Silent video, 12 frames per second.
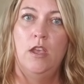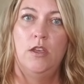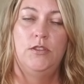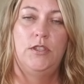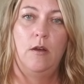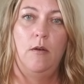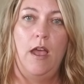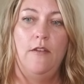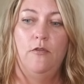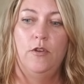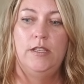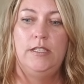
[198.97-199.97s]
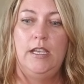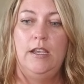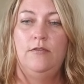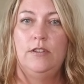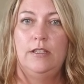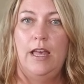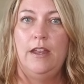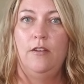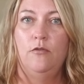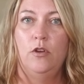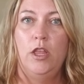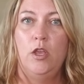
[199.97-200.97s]
So I've received a lot
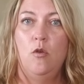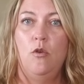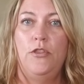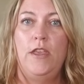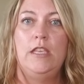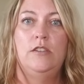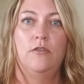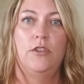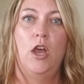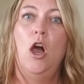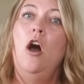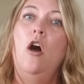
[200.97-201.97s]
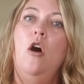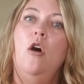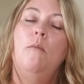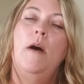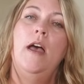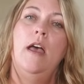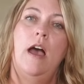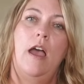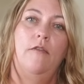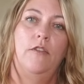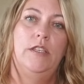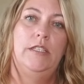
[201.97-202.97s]
of really cool things for the home.
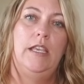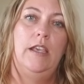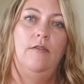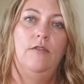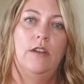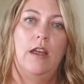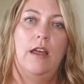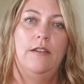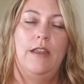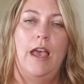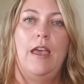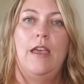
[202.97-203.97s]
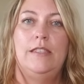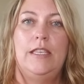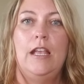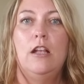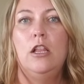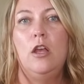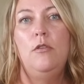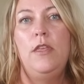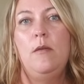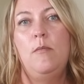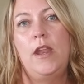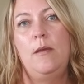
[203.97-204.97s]
I've received, I say
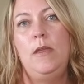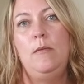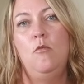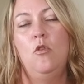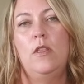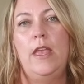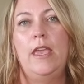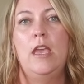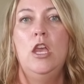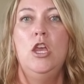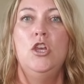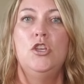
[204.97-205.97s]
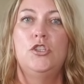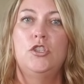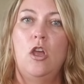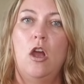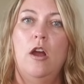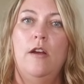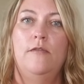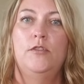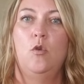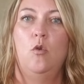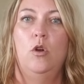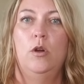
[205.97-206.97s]
clothing, but I mean more like scarves
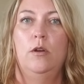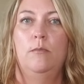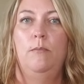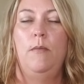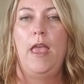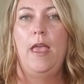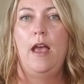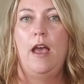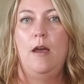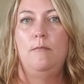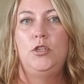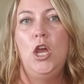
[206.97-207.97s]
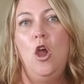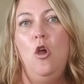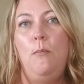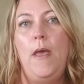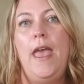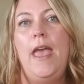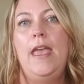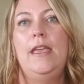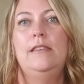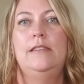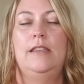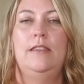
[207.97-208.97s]
or tote
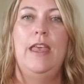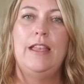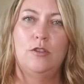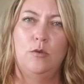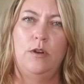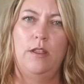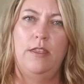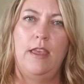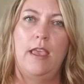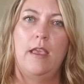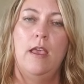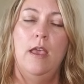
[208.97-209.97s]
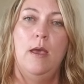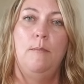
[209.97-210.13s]
bags and that sort of thing.